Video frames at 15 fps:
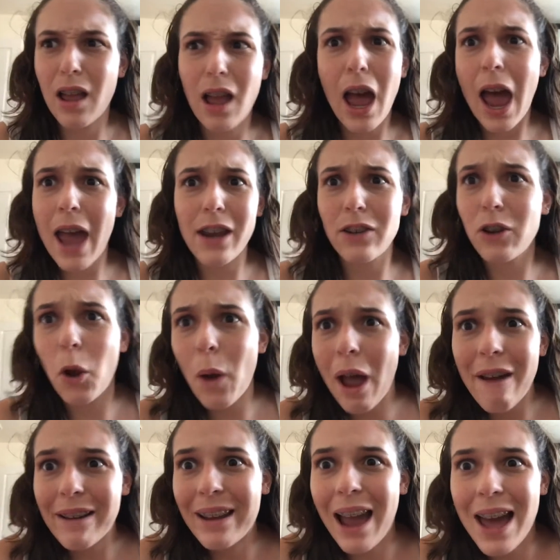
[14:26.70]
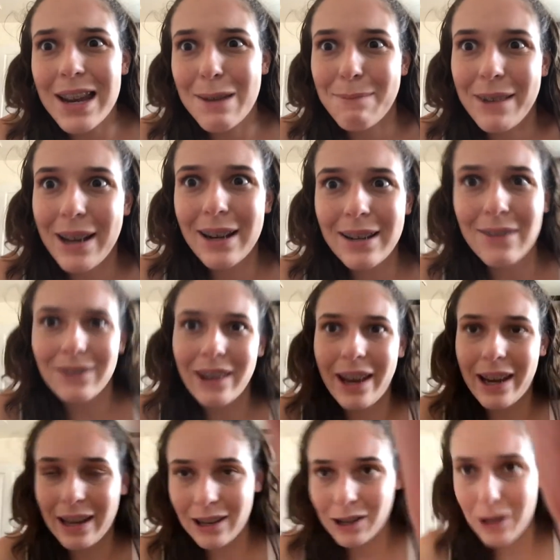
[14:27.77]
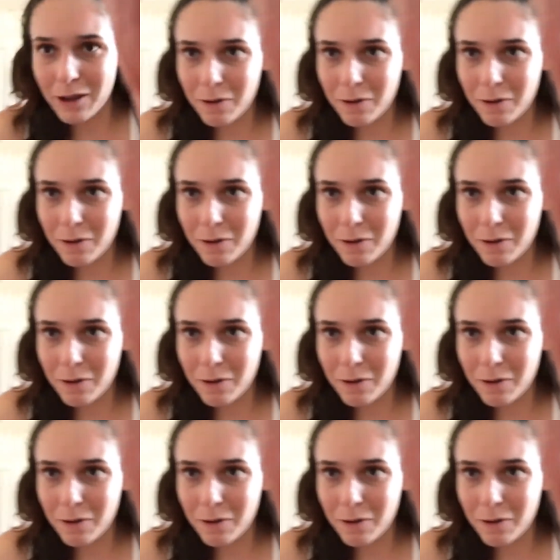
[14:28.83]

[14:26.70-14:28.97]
I don't know how it got up there. Like,